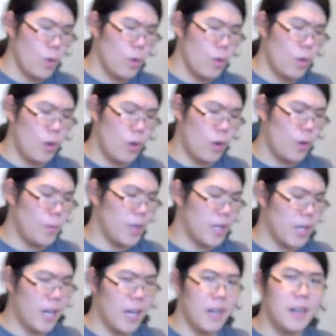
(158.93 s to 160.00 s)
Oh my
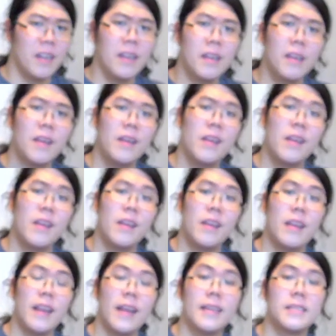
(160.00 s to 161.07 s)
god.
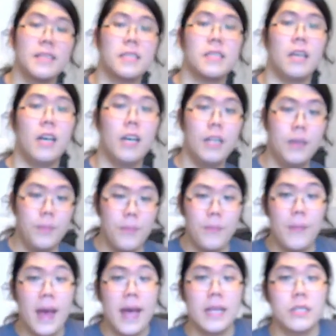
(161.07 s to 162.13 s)
It has this
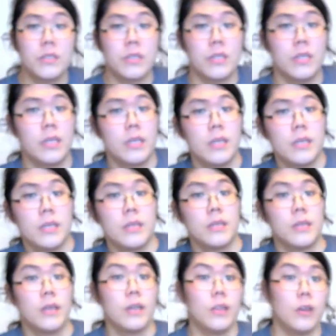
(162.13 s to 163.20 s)
unmatched,
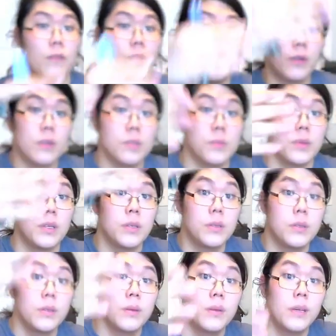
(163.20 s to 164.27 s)
hello focus please.
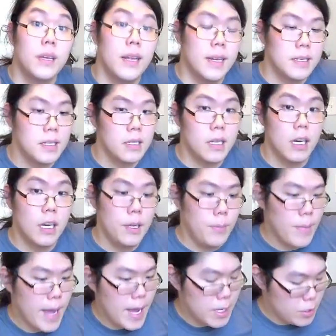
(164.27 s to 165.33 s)
It has this
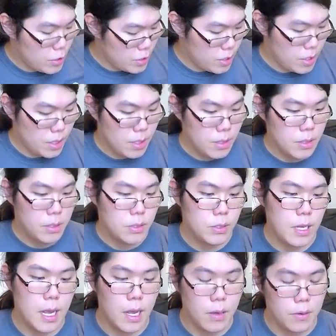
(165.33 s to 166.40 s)
unmatched
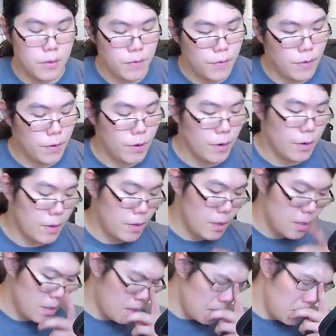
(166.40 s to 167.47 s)
sound for,
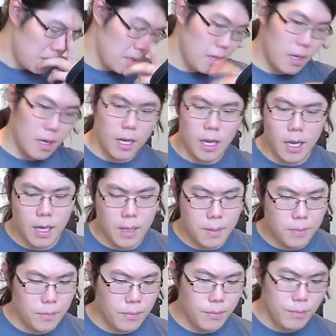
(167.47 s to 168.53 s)
I
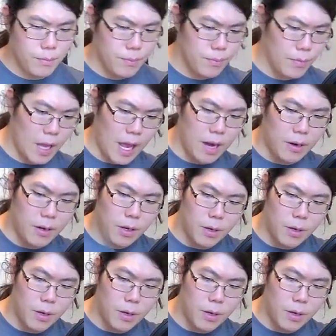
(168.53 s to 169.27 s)
don't know.